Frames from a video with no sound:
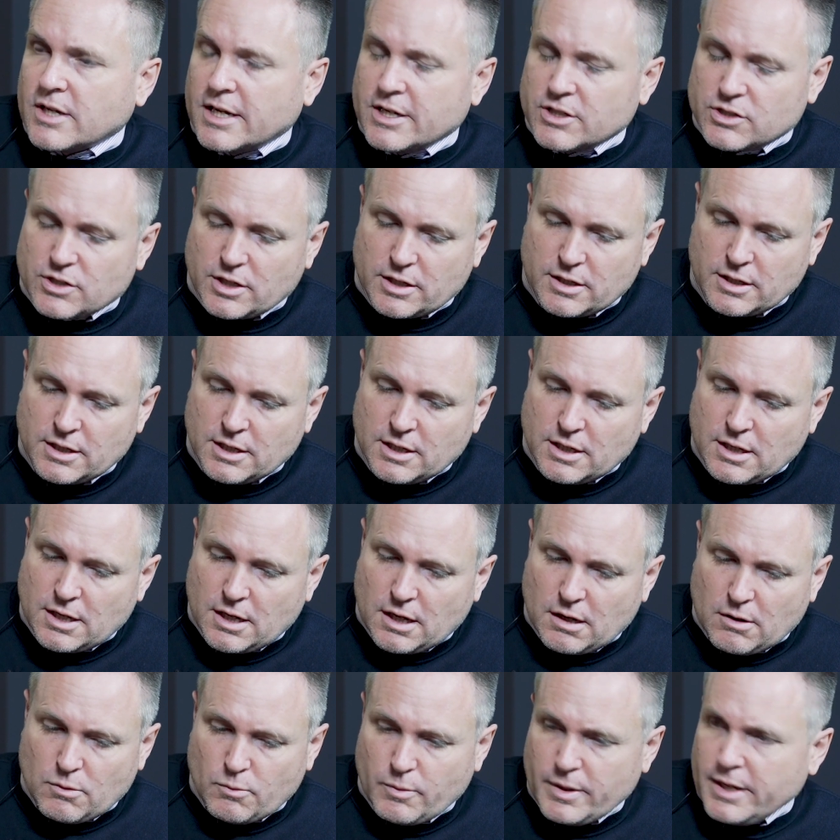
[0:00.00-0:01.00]
Asia,
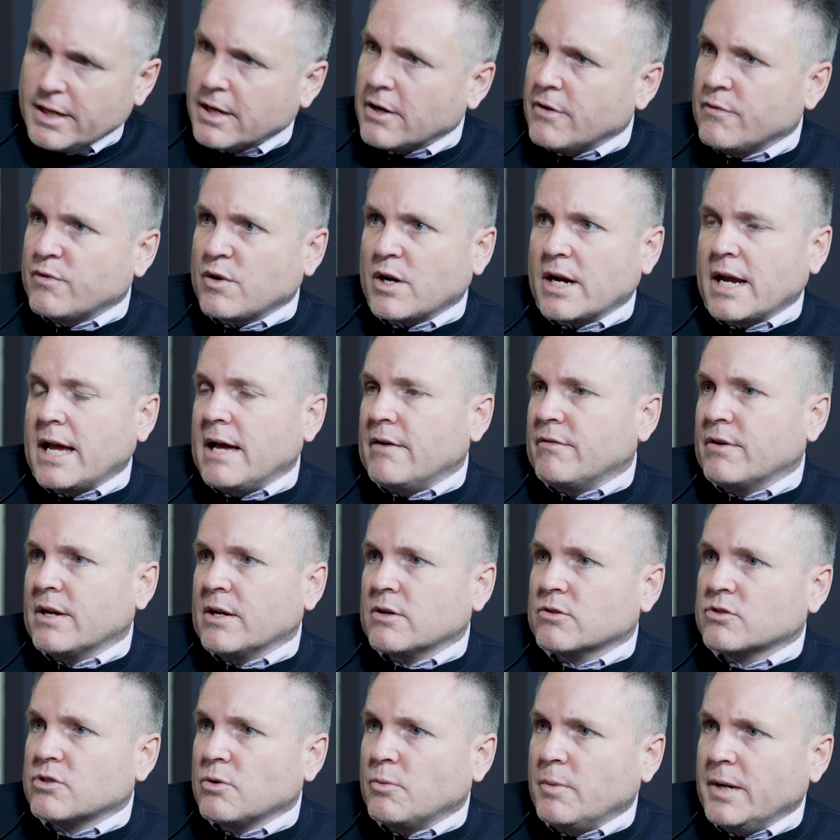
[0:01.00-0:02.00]
we can go very heavily
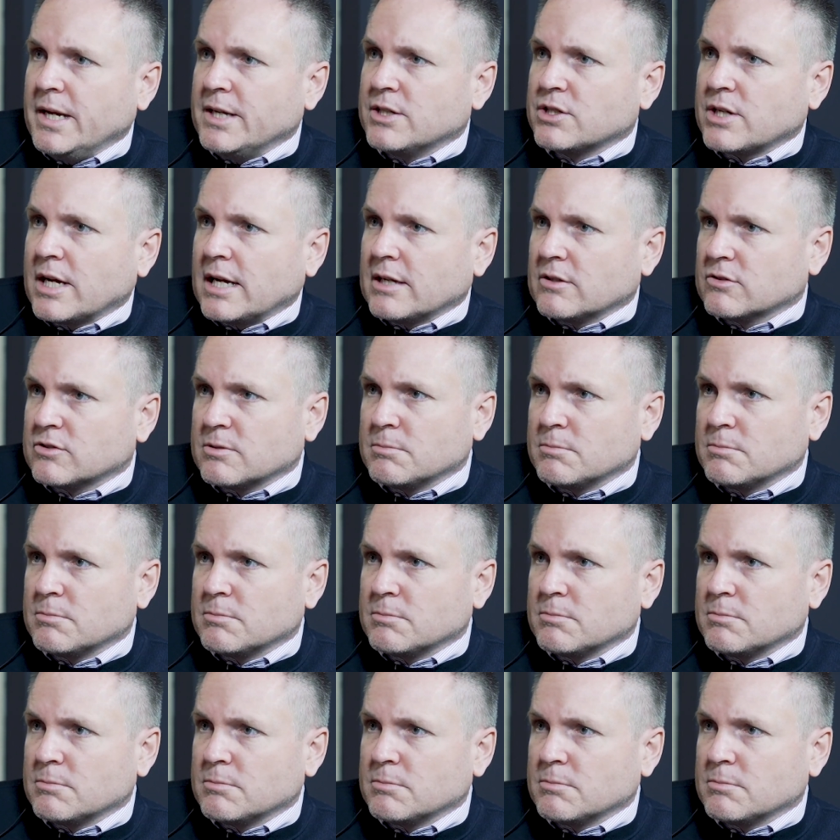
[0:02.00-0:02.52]
onto WeChat.